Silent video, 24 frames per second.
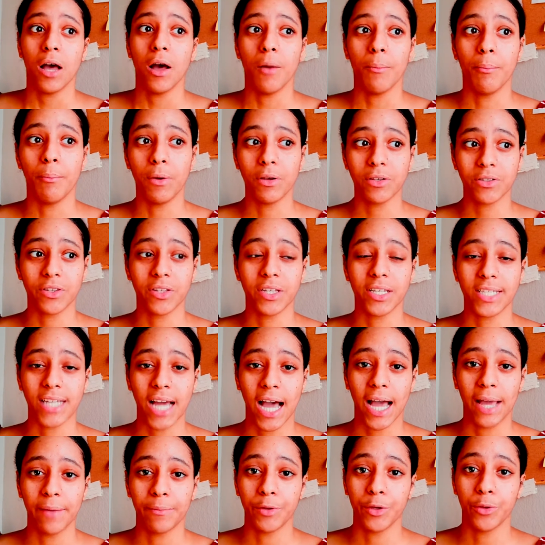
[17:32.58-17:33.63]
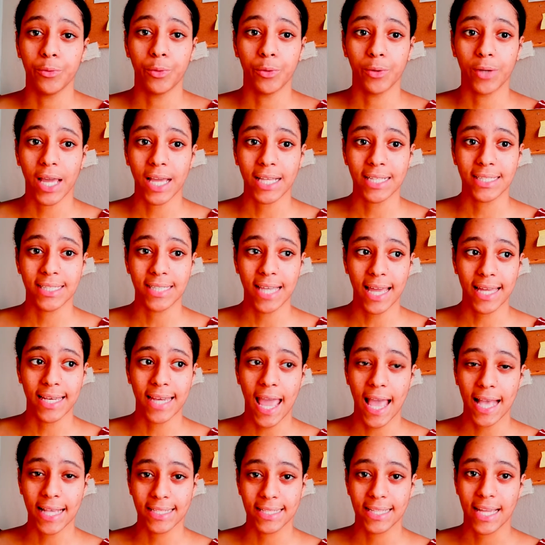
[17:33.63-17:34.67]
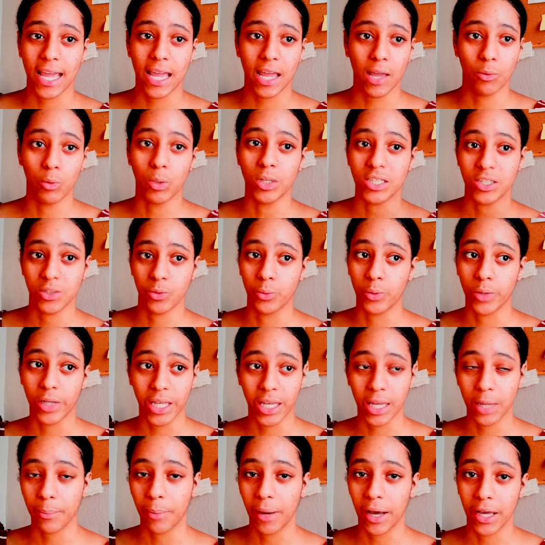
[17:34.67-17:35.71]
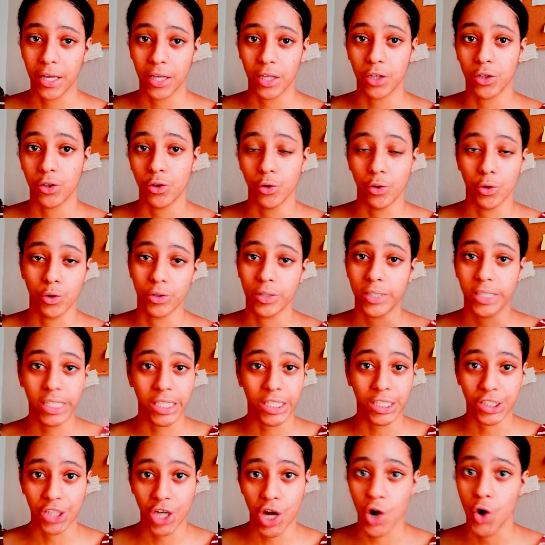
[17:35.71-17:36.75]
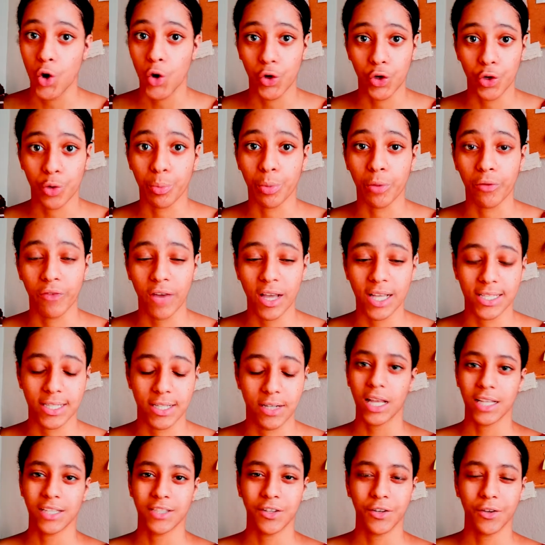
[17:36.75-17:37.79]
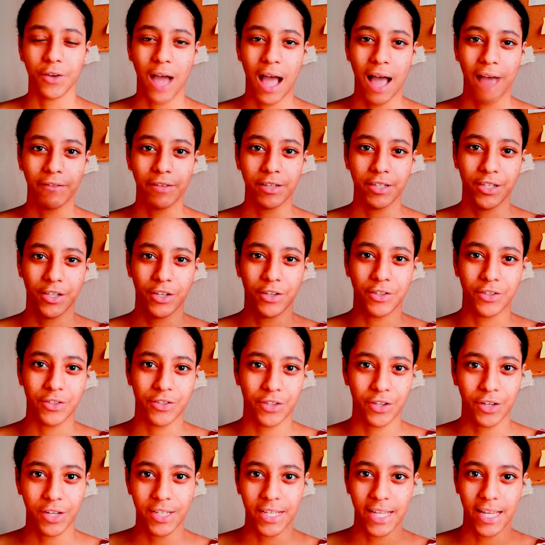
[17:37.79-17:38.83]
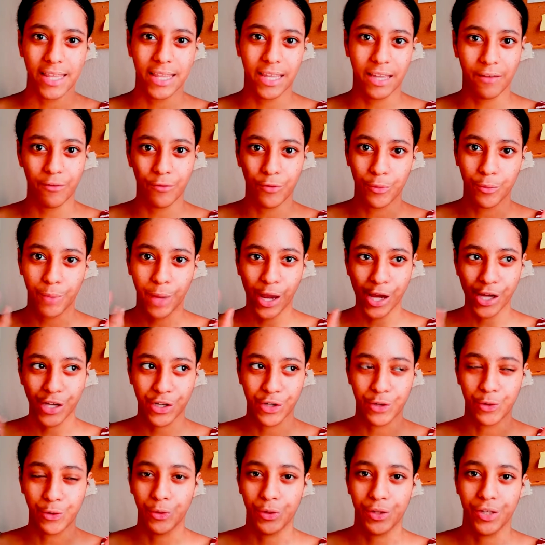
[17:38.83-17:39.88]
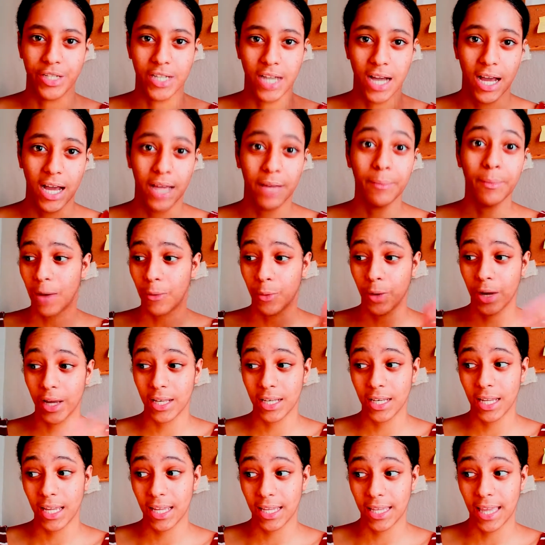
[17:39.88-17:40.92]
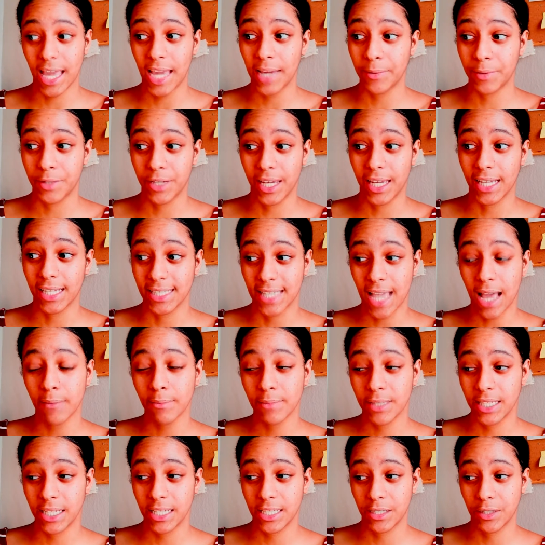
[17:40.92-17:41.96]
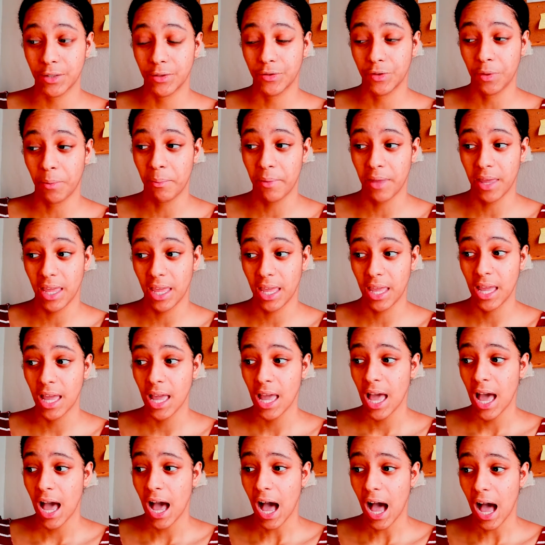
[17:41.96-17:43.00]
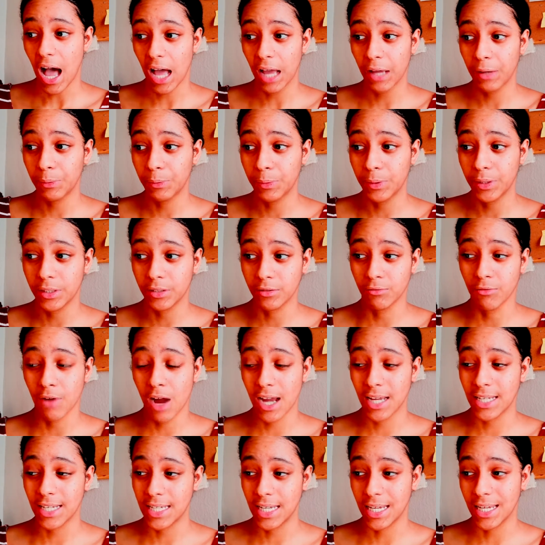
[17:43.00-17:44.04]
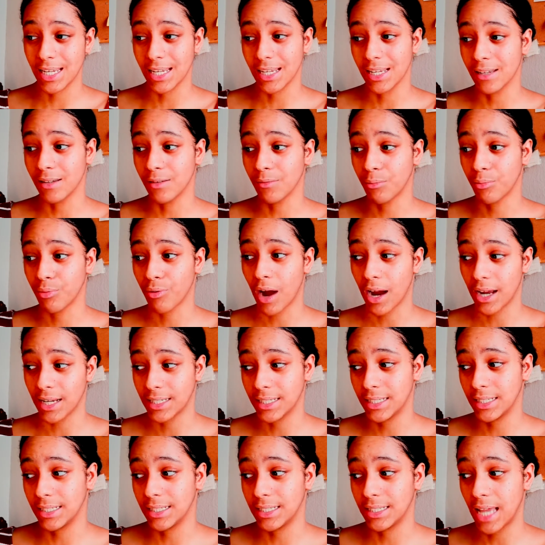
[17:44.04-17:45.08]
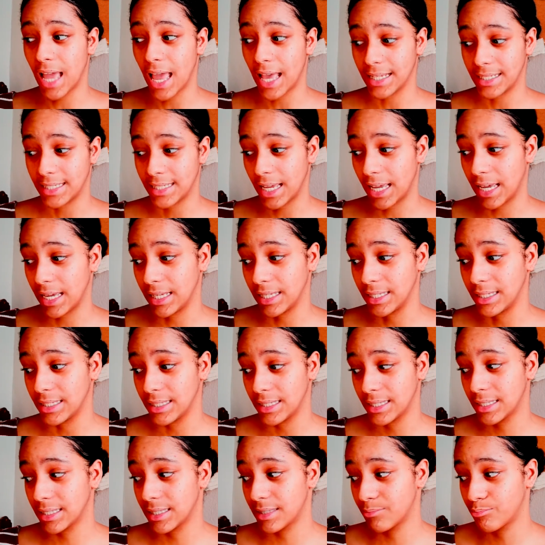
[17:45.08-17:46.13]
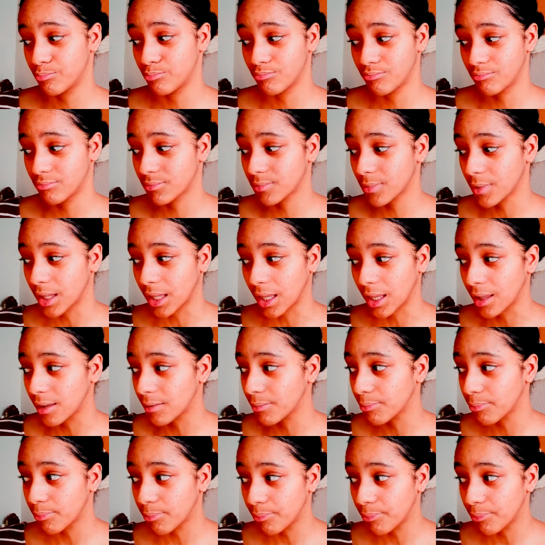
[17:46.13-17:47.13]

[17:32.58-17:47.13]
most of the time you will get sent an essay once a week by your teacher or your professor, and so you're having to consolidate the information all the time. When it came to exam season for me, I was writing practice essays like